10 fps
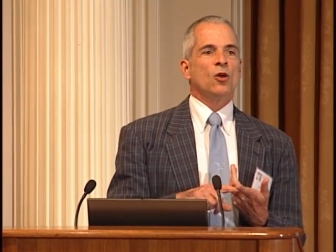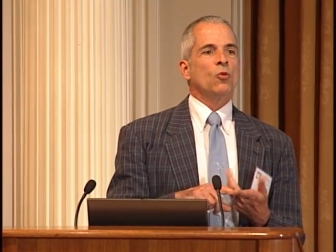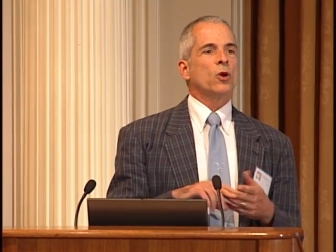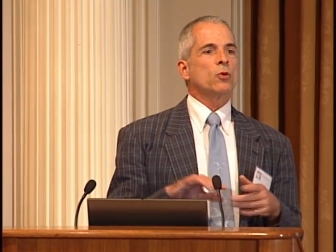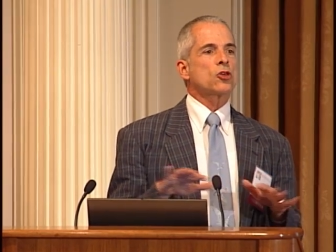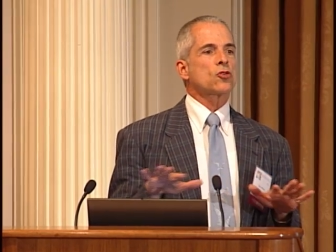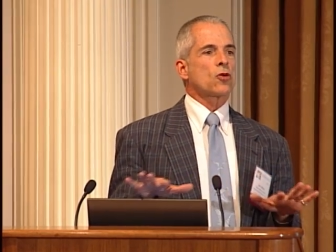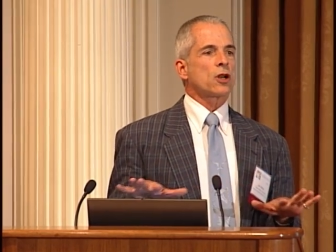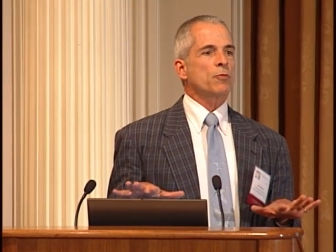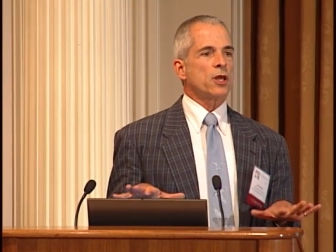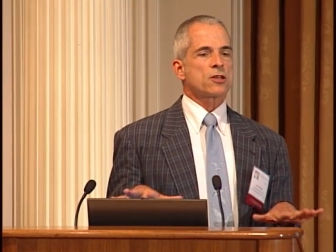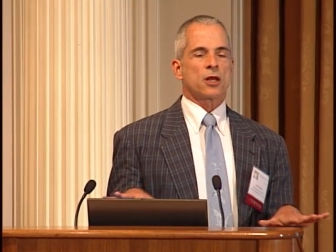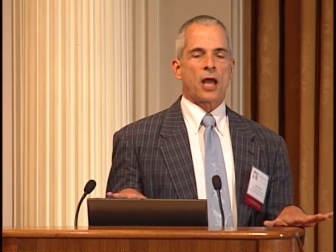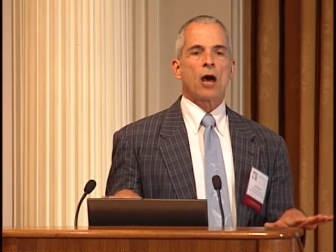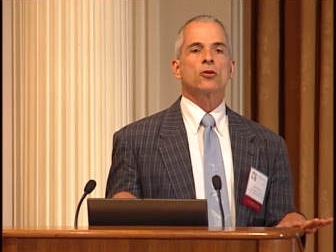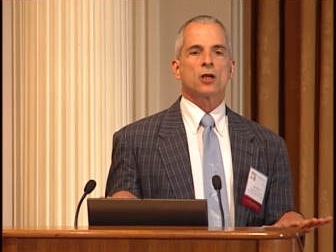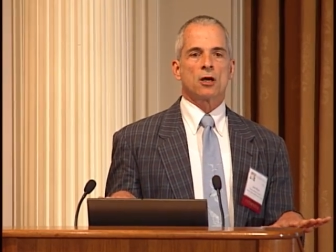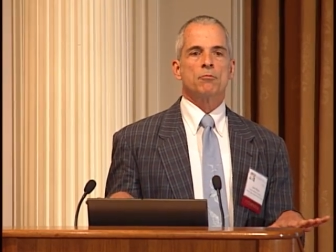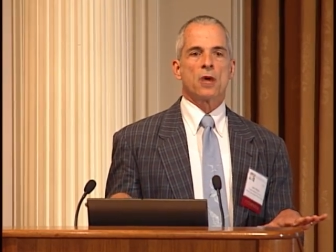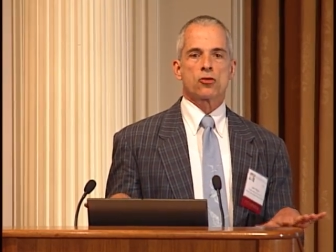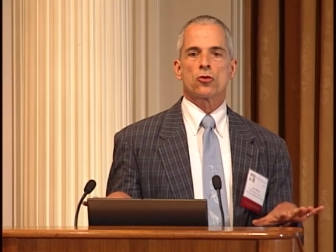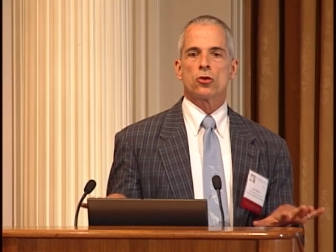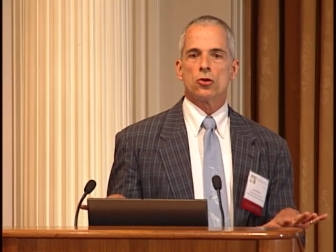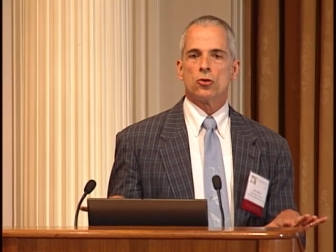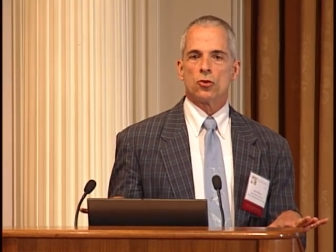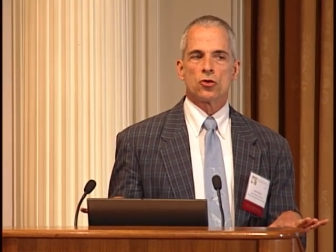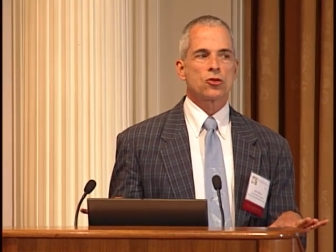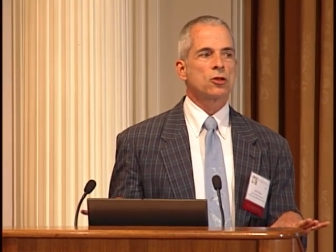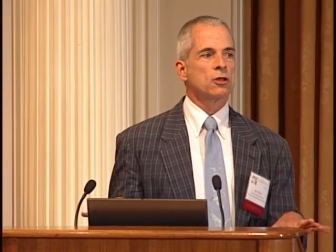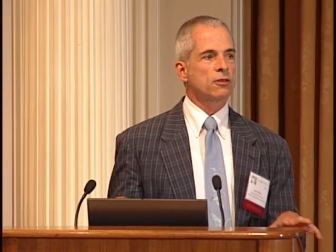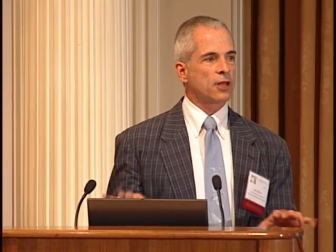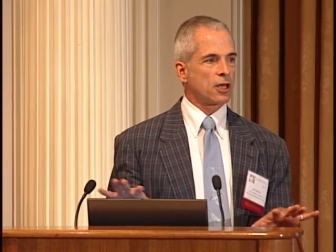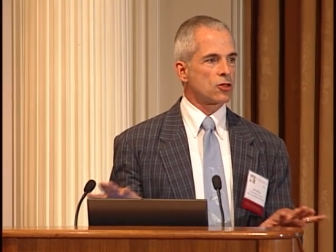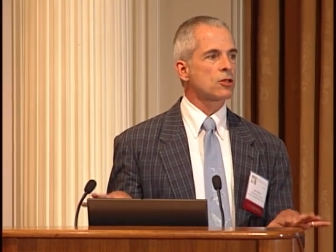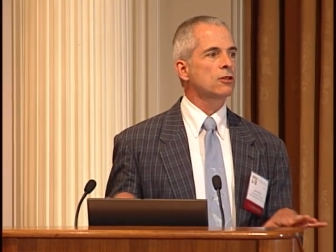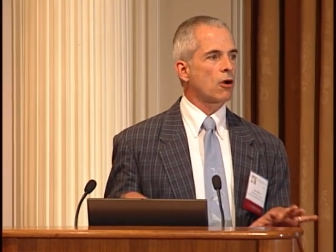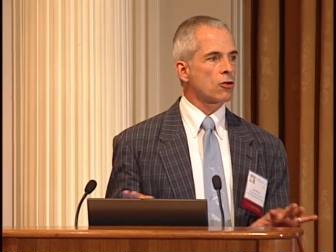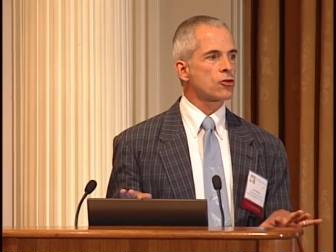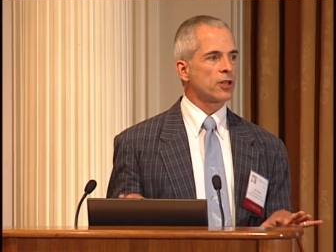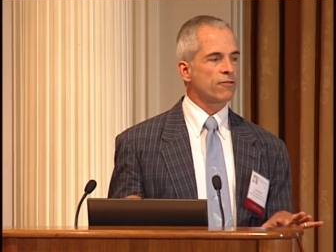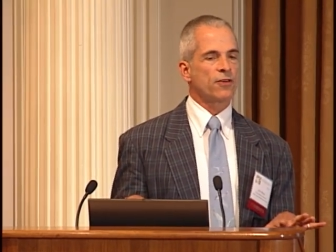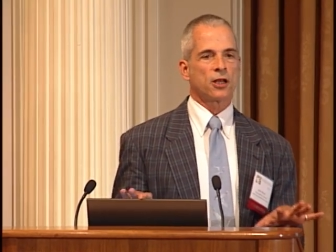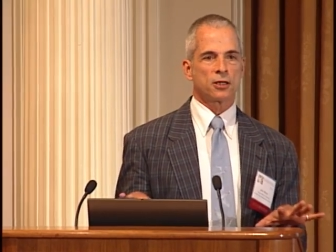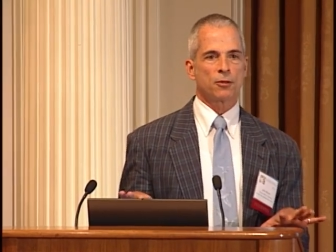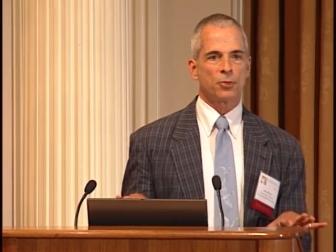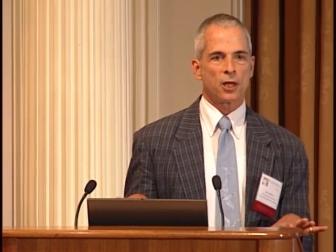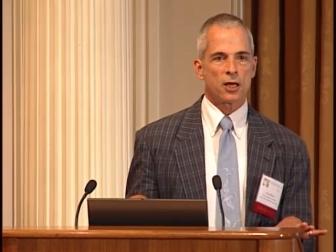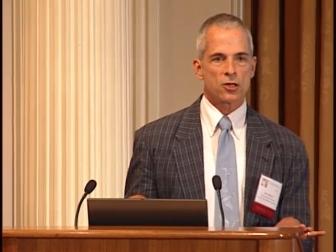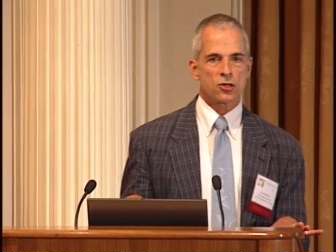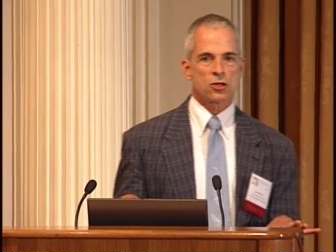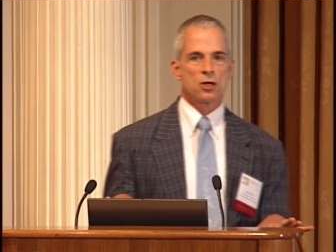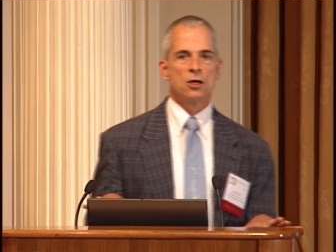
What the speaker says: When we sorted based on outcome measure used, things largely fell into place.